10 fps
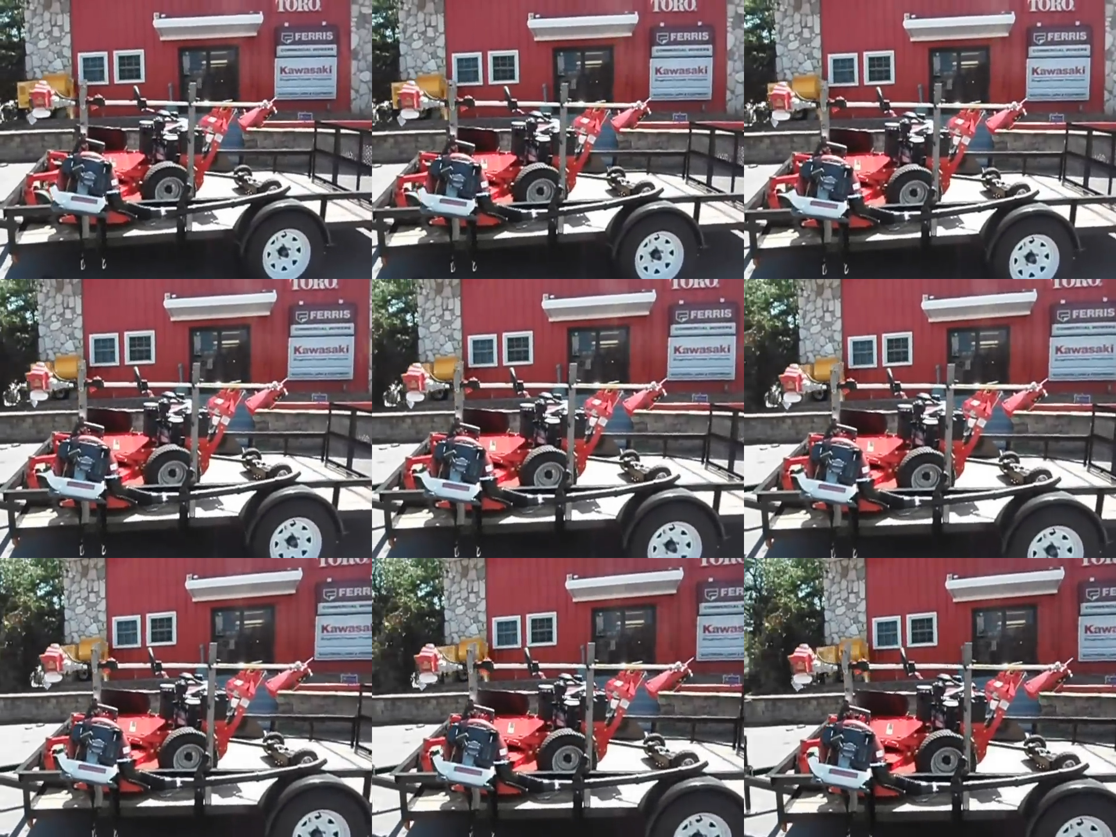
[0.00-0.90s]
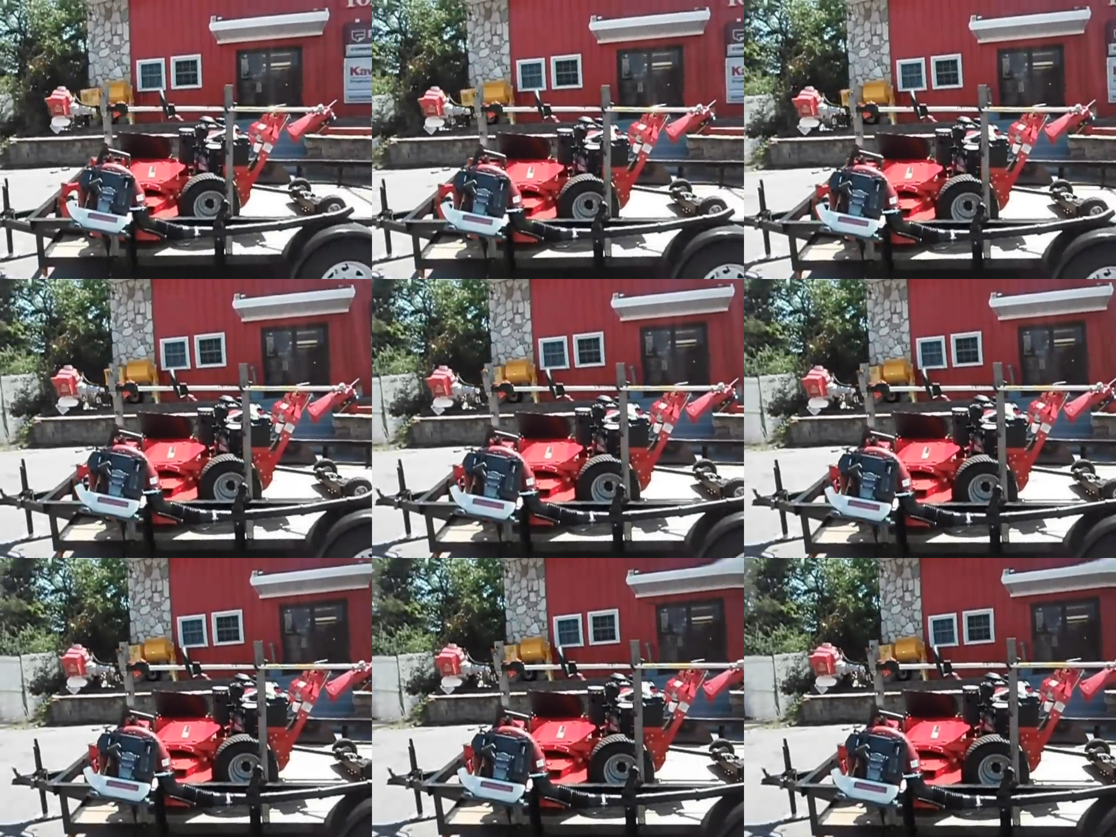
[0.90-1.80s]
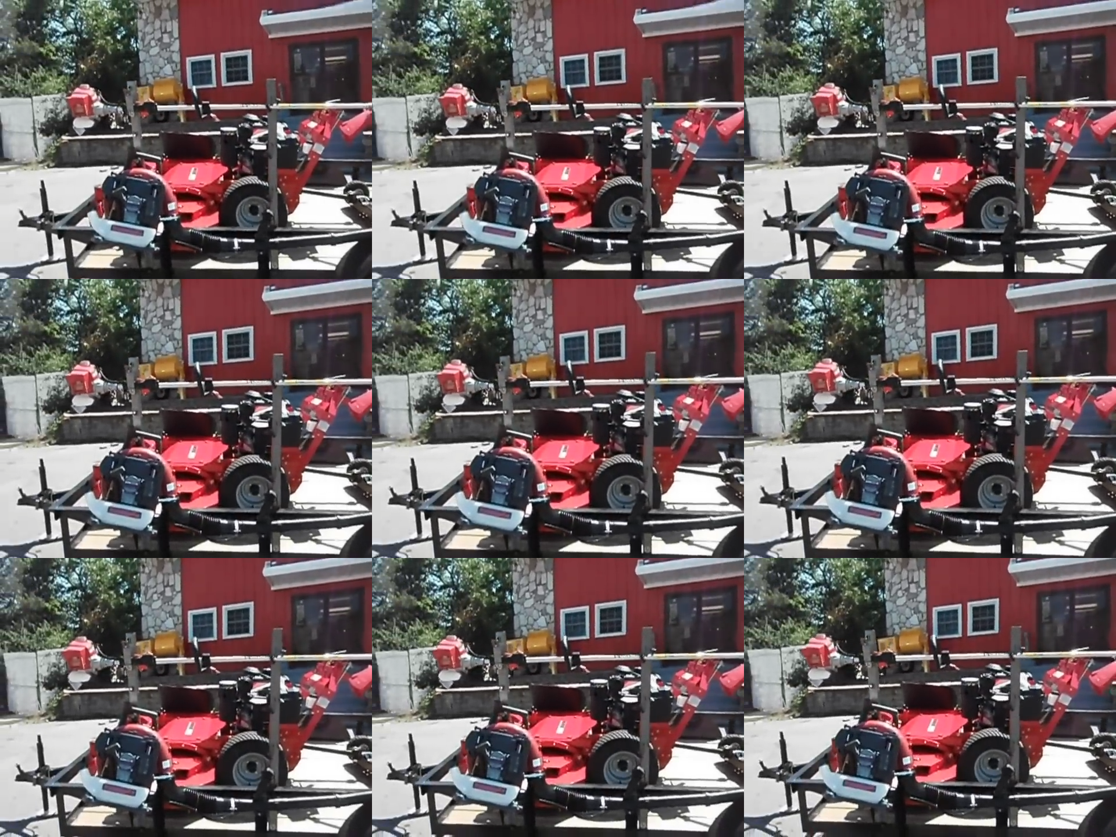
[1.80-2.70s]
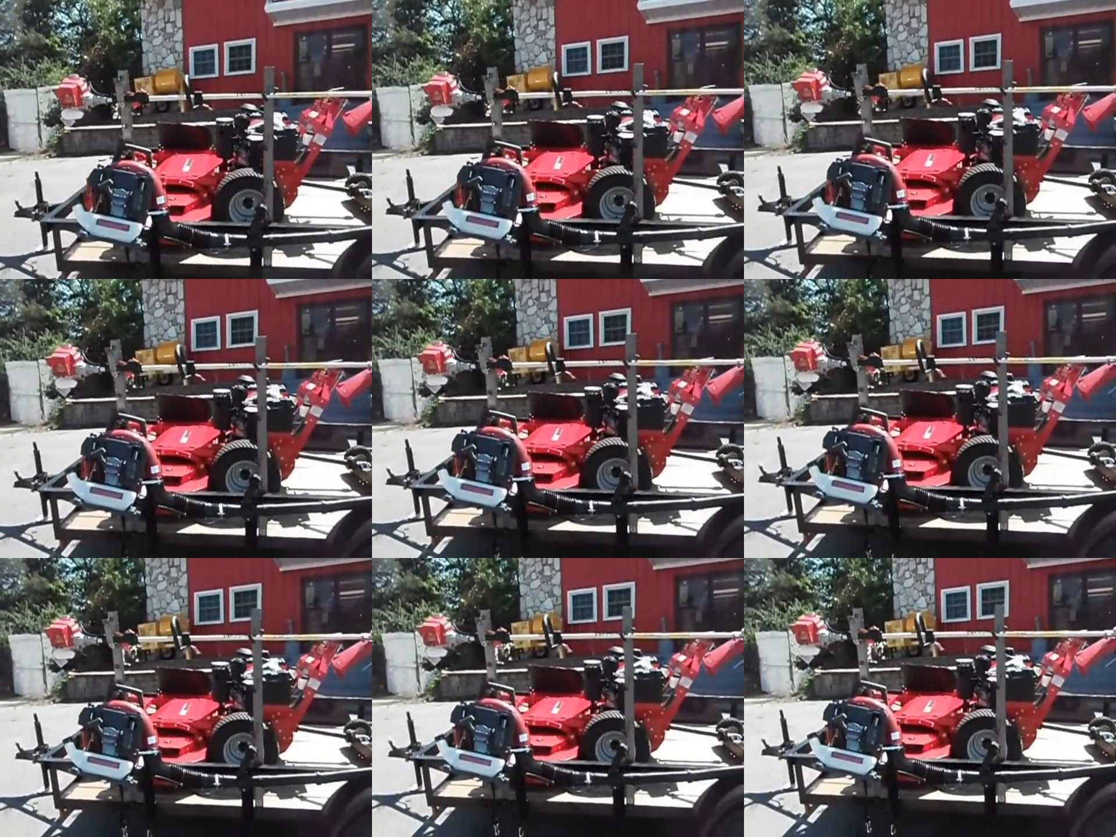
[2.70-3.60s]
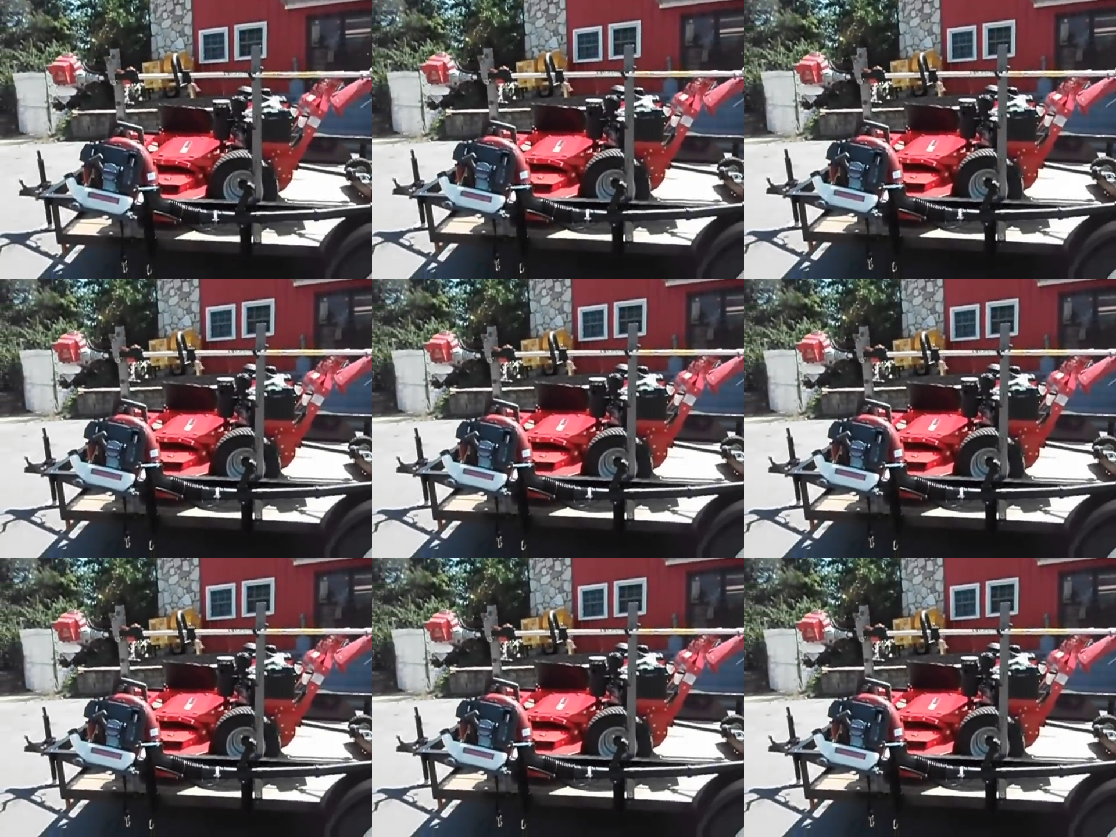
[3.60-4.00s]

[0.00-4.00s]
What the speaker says: Nobody's mouth can be seen.